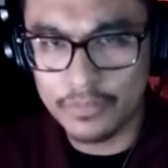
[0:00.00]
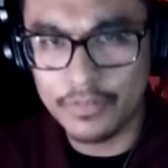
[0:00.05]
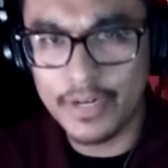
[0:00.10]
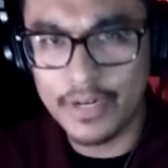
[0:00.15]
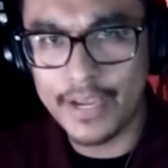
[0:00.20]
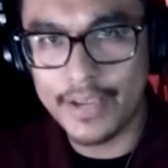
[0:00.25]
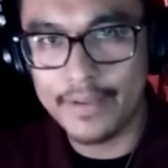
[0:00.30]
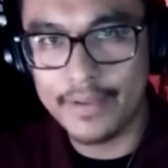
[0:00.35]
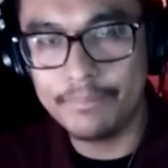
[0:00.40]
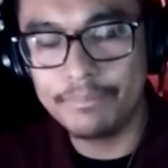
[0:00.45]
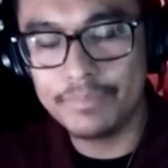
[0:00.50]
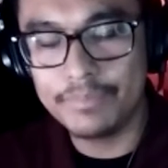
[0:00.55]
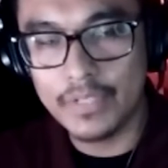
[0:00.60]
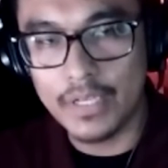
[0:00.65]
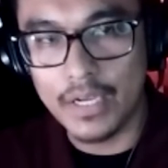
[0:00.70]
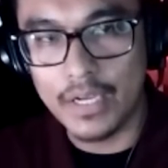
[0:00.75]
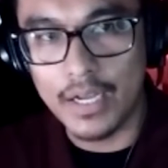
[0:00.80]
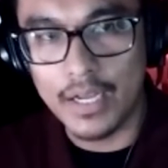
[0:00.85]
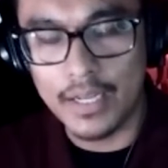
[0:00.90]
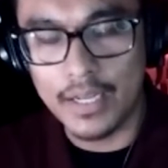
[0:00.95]
Right.
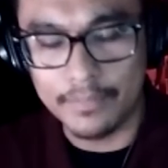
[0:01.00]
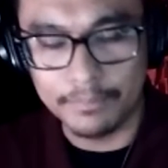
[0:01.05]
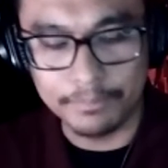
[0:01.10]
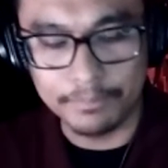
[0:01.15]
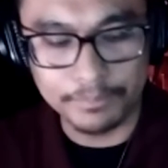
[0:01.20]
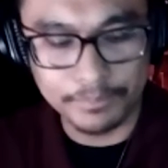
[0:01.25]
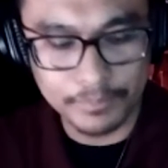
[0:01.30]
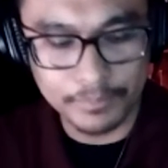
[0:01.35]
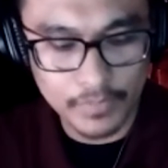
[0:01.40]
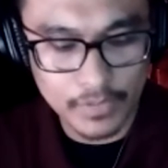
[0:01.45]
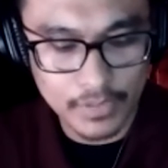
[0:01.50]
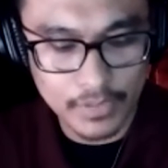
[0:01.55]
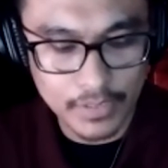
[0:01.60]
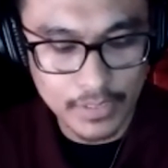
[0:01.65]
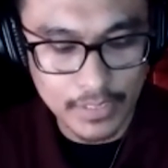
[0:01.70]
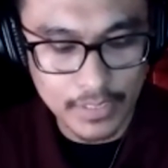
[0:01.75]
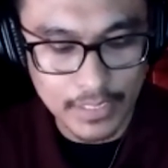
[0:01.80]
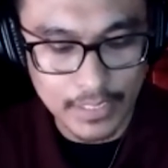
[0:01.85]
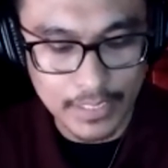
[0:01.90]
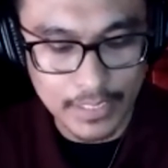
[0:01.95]
And
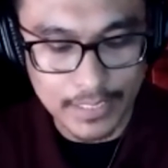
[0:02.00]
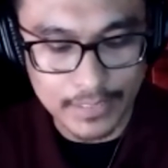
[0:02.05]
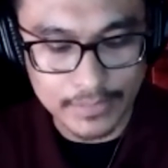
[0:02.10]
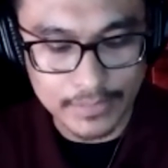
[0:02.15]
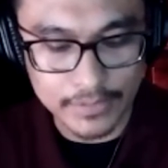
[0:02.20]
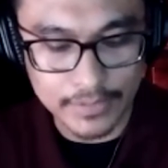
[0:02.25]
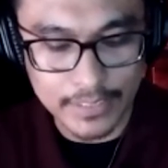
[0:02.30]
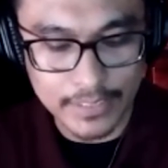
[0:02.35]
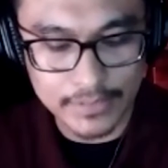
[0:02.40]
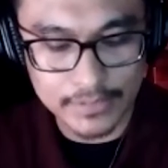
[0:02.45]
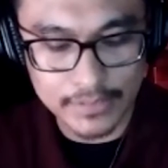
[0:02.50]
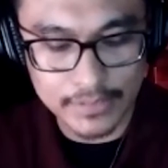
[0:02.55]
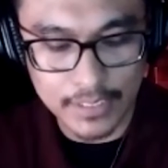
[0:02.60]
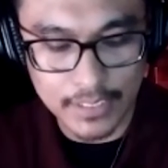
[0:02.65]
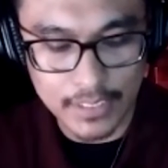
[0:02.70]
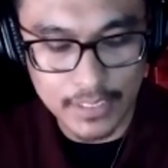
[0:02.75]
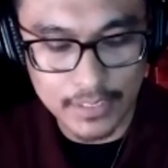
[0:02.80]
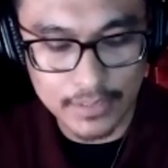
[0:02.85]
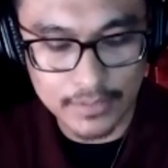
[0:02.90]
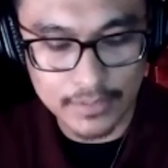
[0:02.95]
so that's
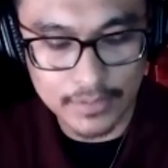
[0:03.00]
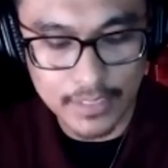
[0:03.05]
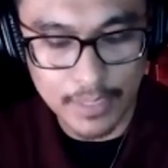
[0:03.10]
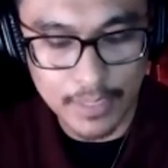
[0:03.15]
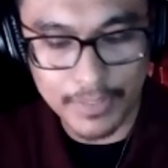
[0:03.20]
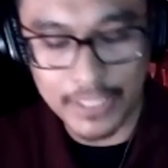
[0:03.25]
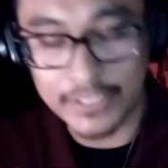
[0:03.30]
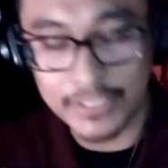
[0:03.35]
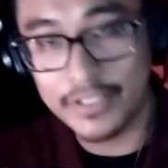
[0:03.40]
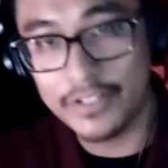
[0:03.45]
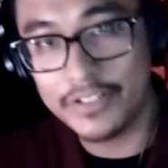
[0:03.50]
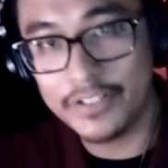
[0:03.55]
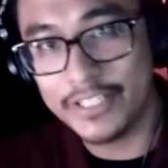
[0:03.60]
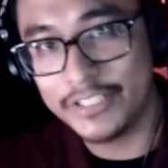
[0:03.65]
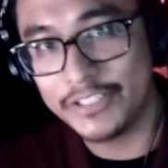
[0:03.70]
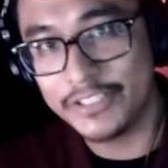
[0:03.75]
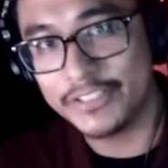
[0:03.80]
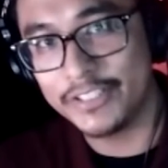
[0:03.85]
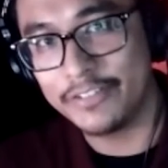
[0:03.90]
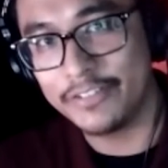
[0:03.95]
that's another
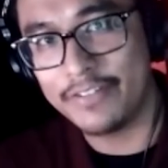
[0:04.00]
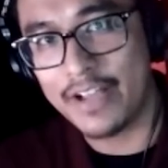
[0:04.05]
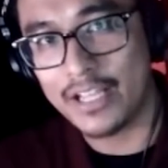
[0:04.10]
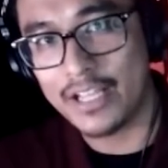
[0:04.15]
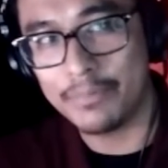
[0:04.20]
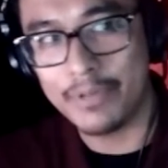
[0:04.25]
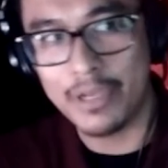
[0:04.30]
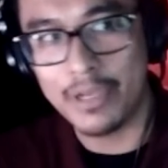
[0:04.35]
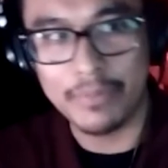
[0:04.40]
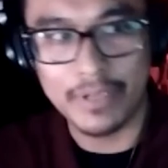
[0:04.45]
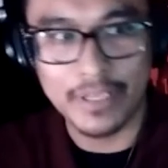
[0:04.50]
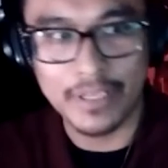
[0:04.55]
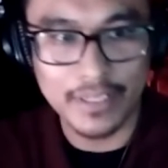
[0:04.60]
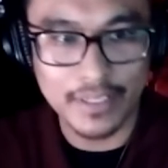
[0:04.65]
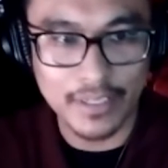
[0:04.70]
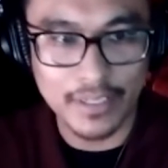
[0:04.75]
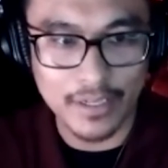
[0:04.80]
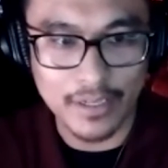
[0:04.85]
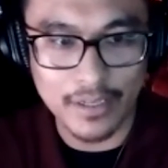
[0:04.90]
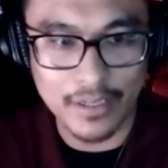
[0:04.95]
interesting fact about me.
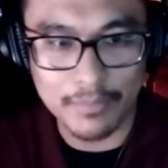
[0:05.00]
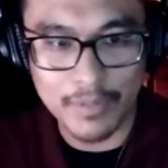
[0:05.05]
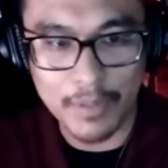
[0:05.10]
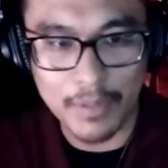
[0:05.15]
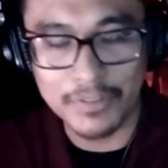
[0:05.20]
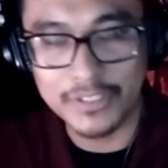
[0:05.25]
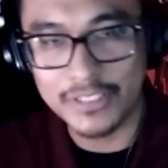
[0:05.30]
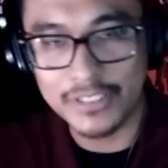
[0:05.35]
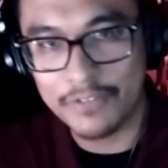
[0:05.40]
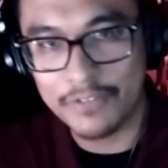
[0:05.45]
I'm a